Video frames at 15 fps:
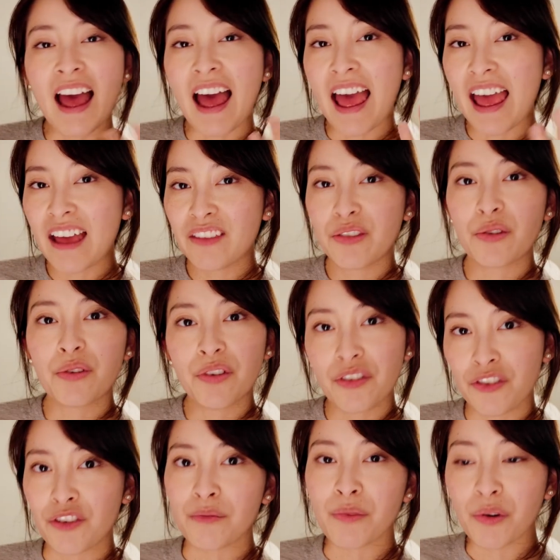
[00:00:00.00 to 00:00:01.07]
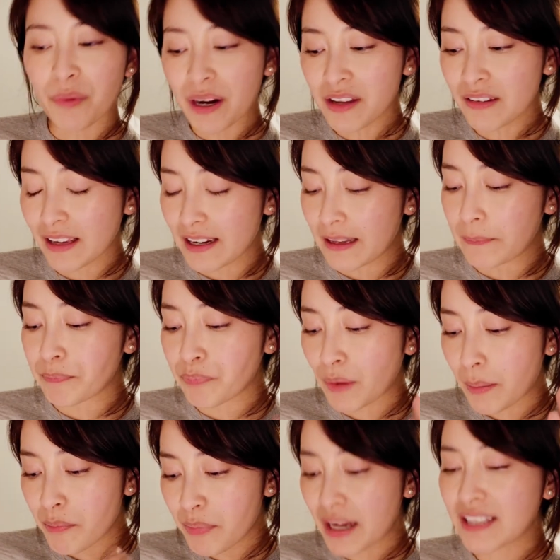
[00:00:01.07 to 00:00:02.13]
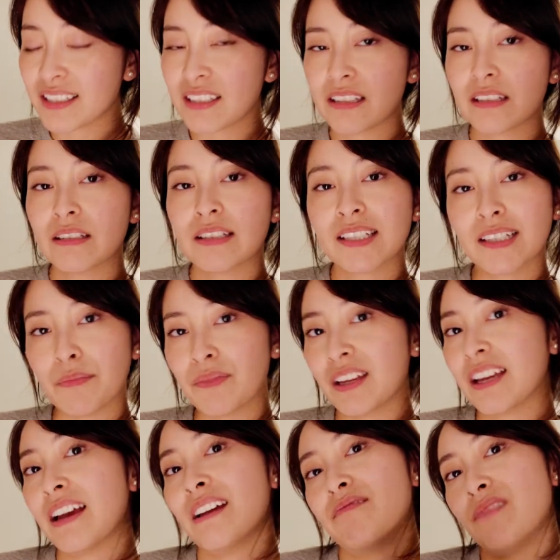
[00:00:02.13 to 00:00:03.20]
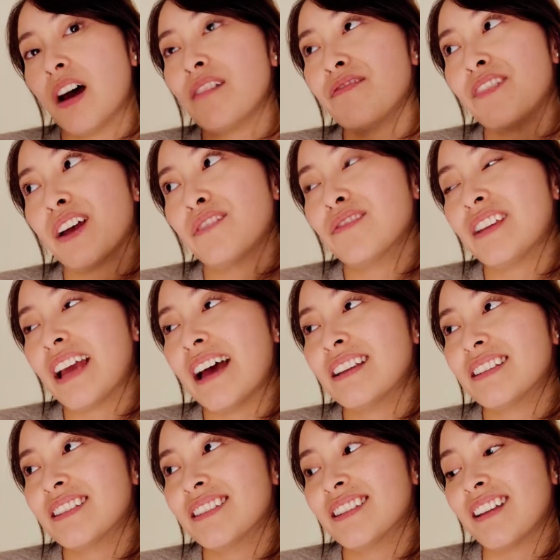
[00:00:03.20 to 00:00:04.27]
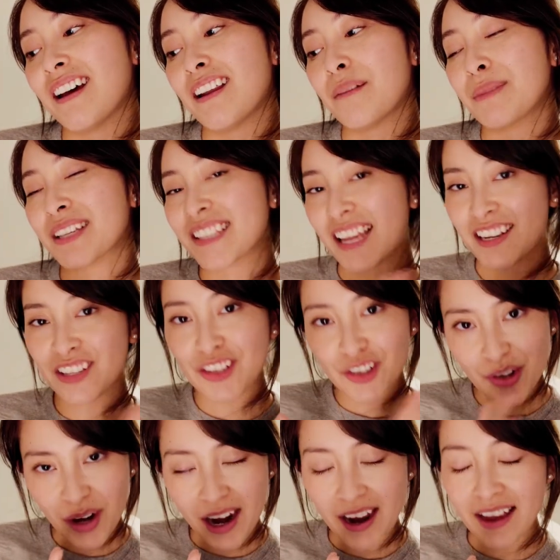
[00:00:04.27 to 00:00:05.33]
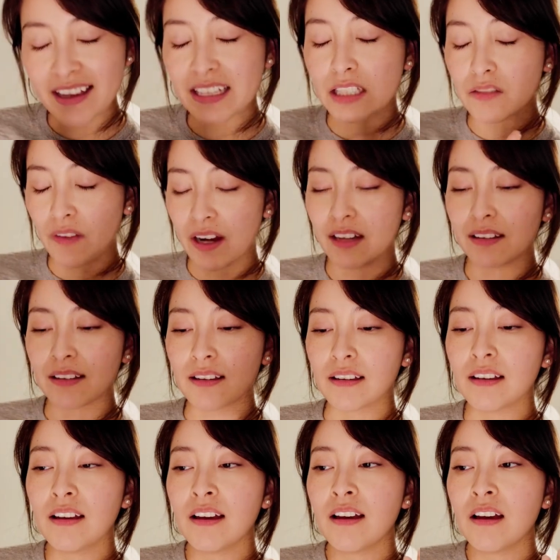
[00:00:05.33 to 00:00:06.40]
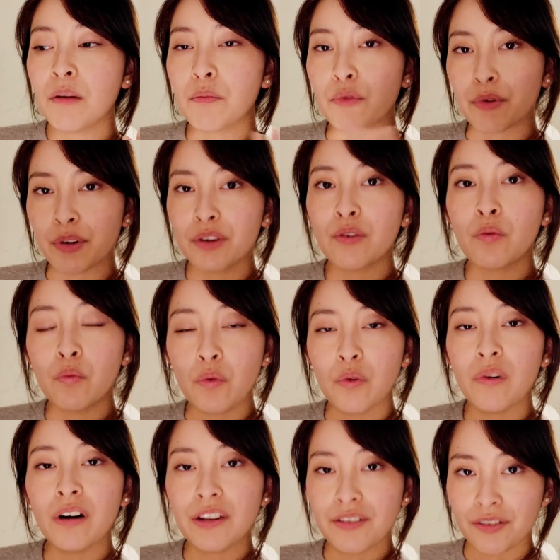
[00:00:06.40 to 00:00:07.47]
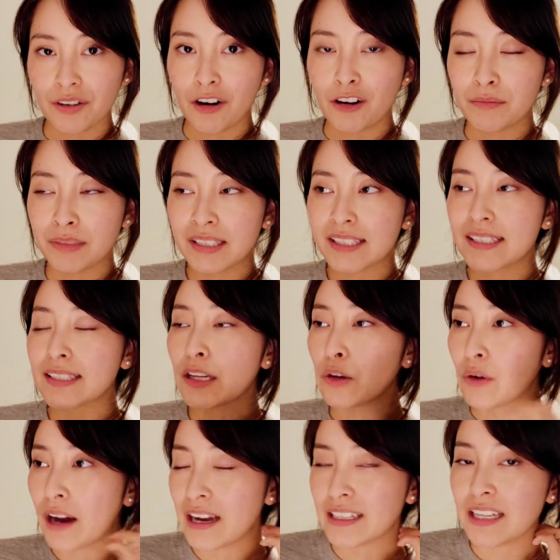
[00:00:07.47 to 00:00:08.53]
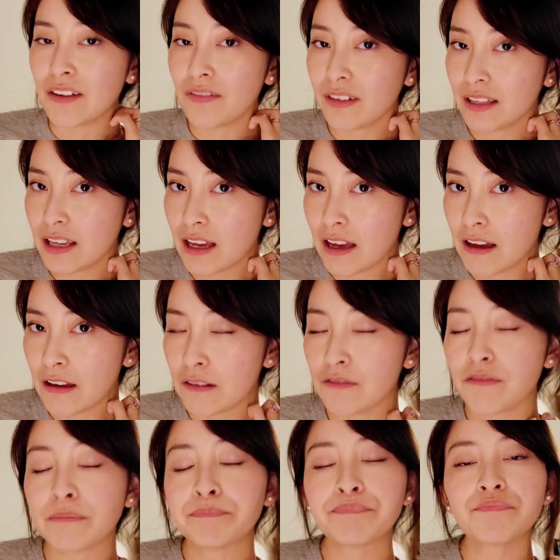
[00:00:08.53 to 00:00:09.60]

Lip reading: and they're thermoregulating. But something I have not found yet that I'm excited to try is finally merino wool undergarments. So I definitely have